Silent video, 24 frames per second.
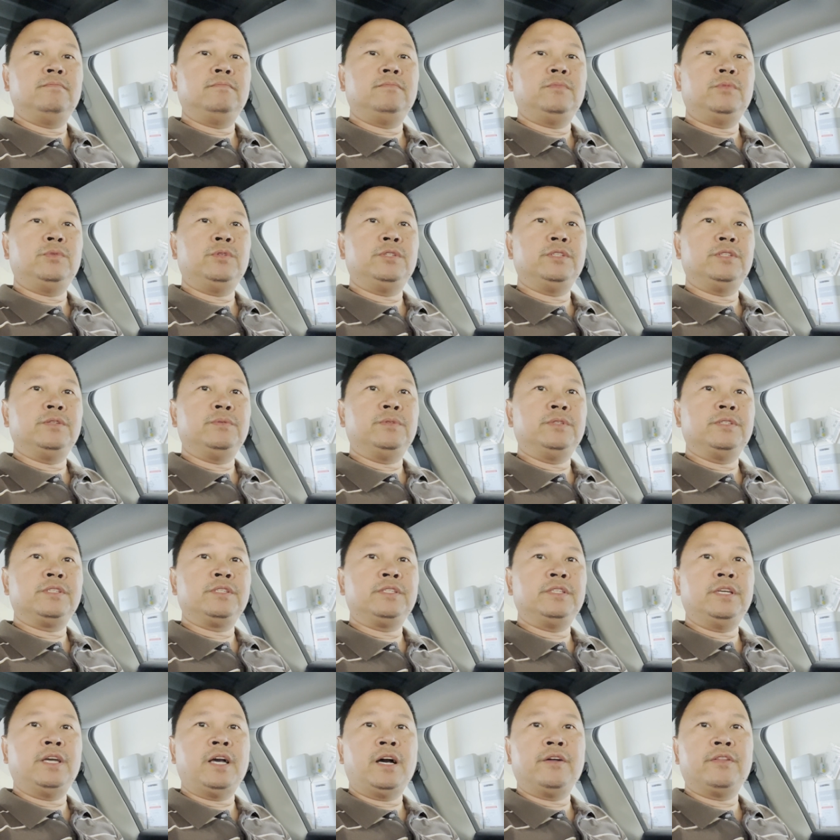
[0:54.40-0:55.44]
we'll
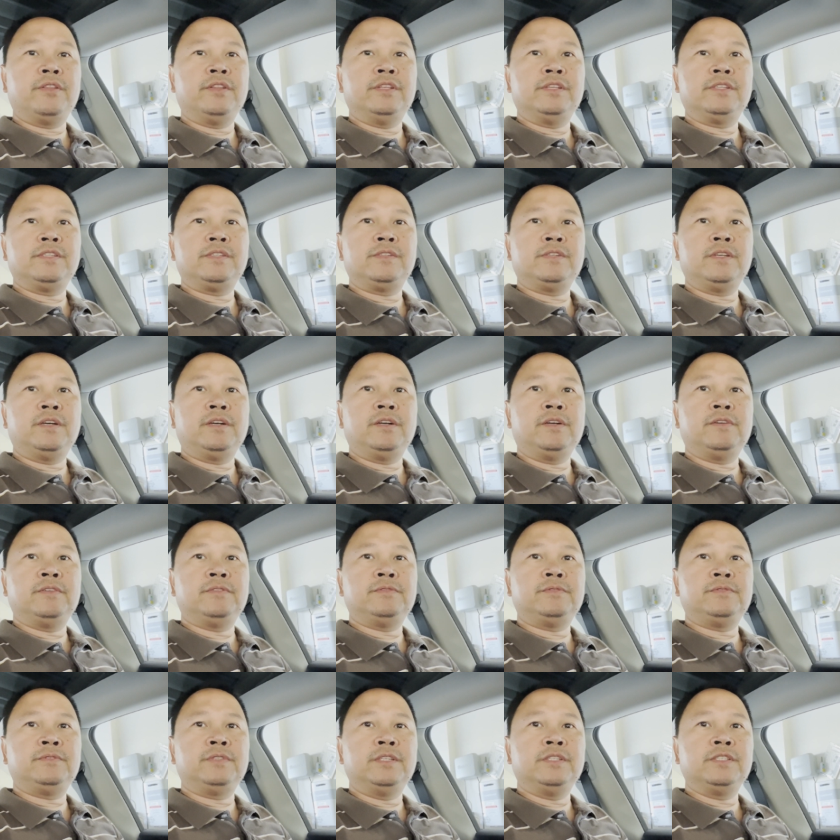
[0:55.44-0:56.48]
see how this
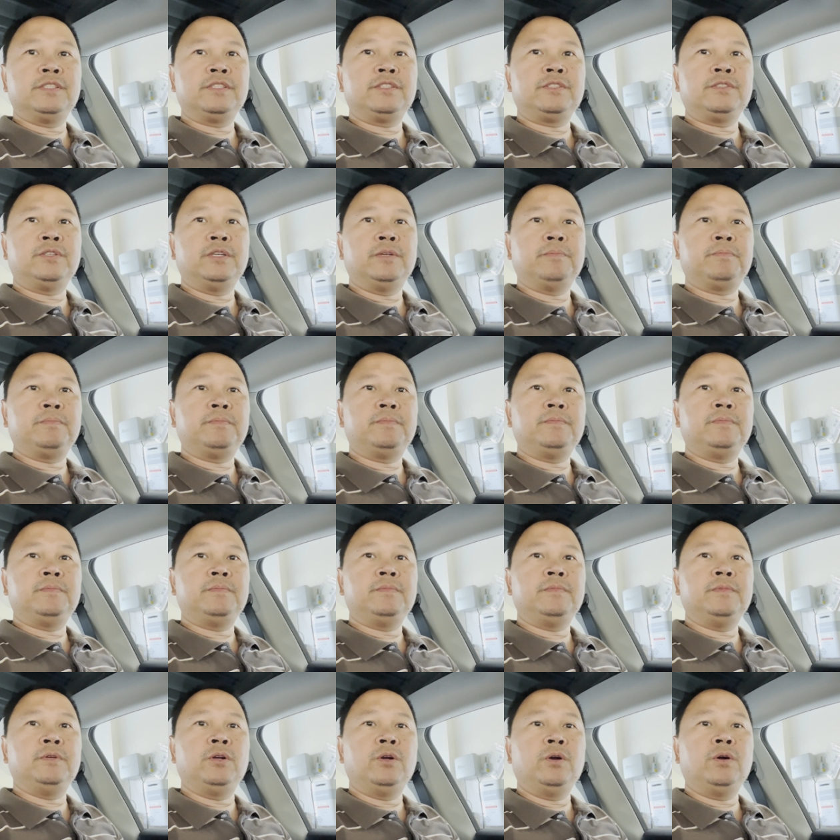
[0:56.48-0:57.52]
first trip
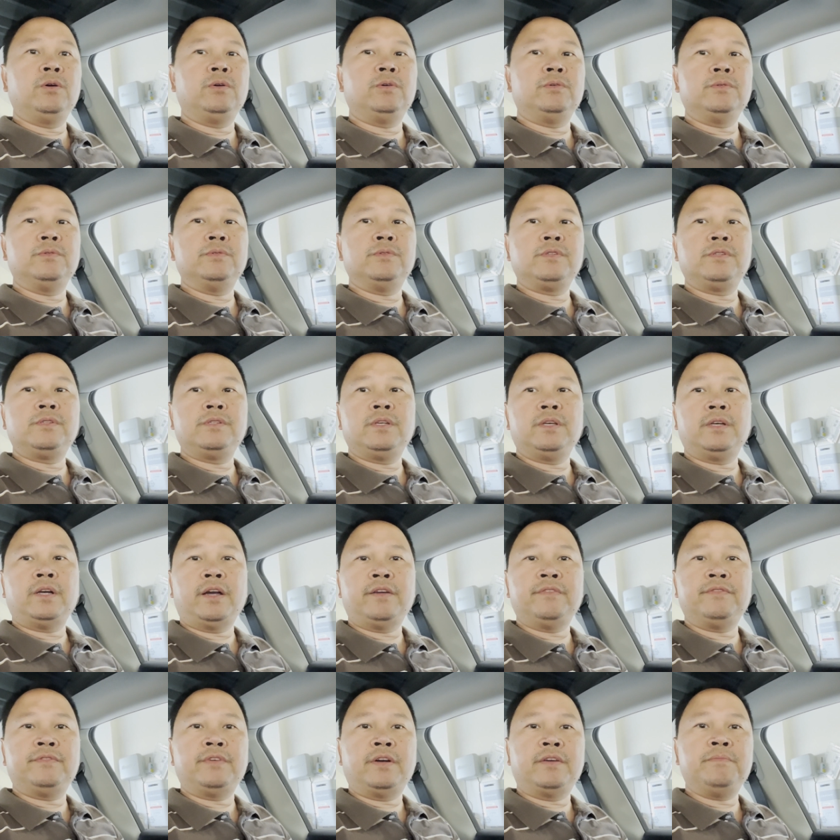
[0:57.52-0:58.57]
goes.
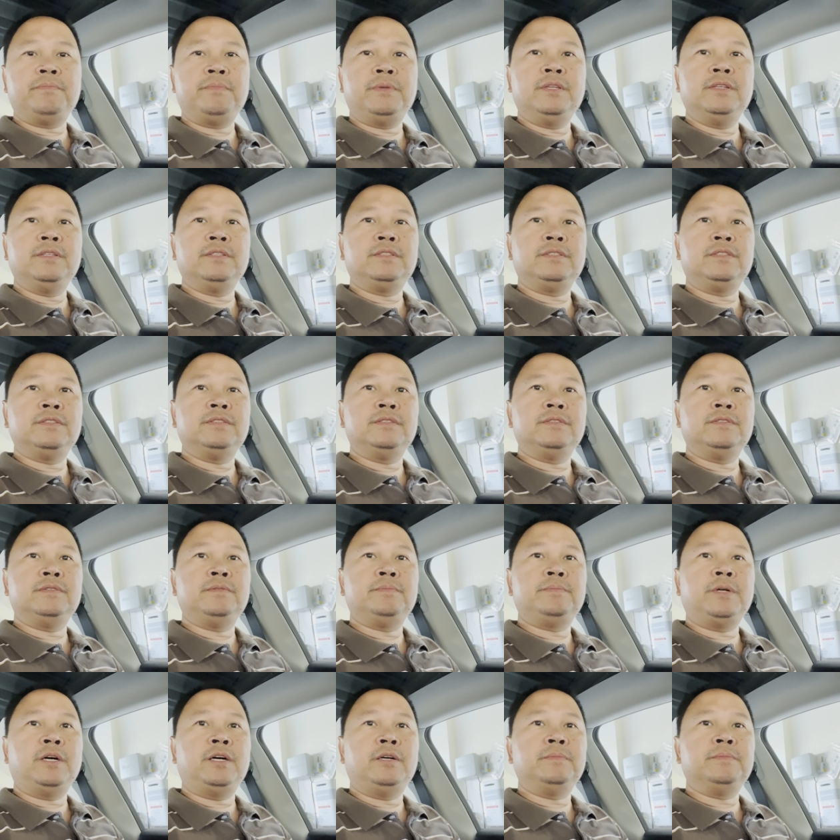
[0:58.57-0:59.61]
I've been to
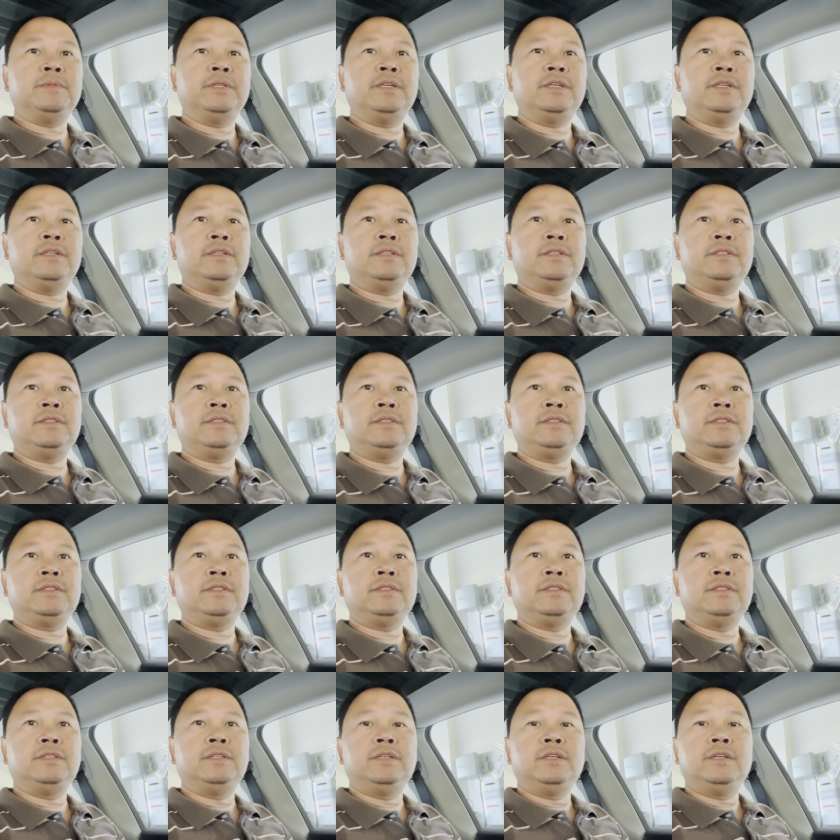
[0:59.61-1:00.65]
Palmdale
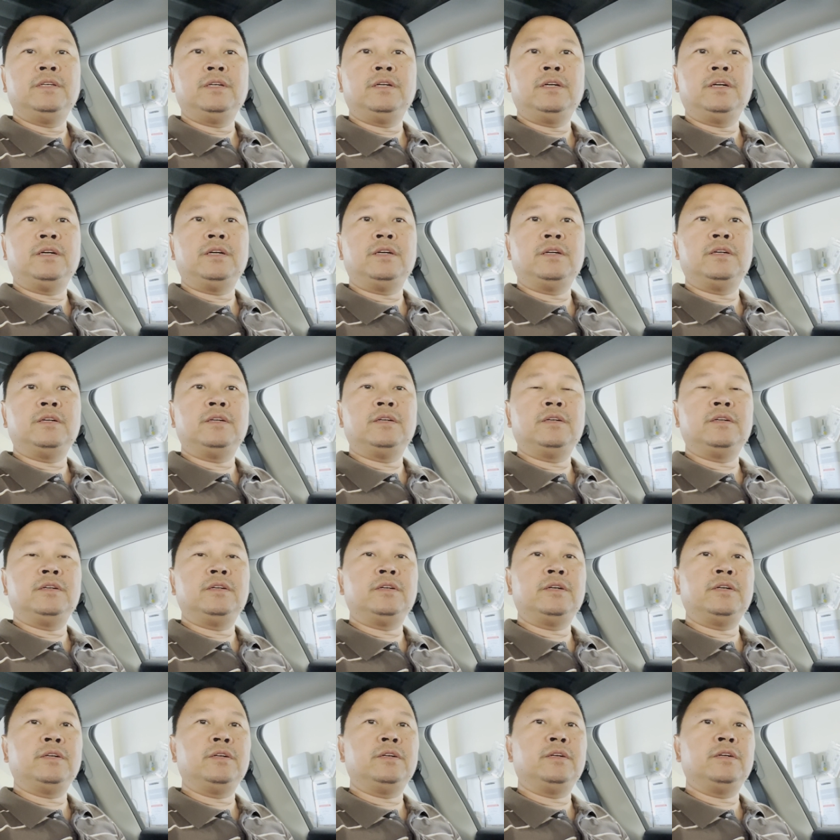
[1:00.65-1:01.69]

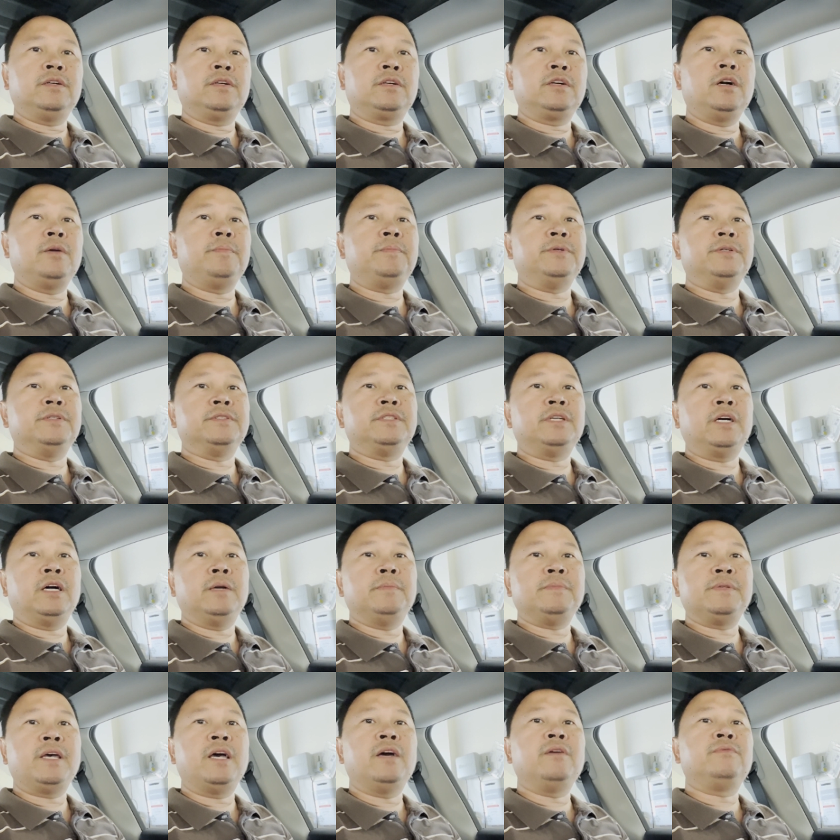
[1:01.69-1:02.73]
a couple of
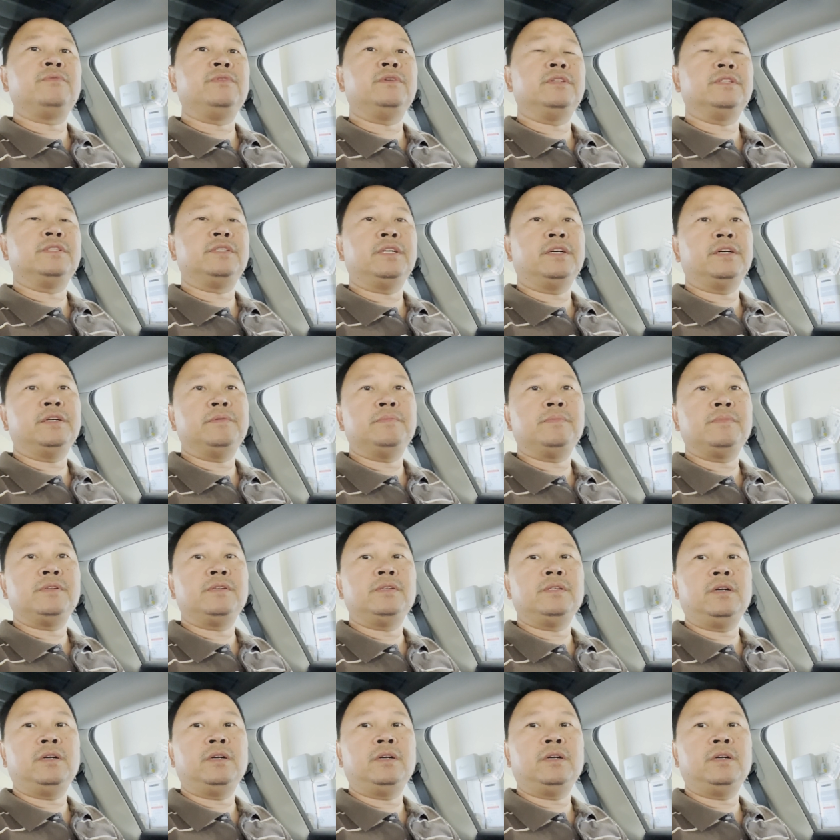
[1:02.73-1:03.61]
times, handful of times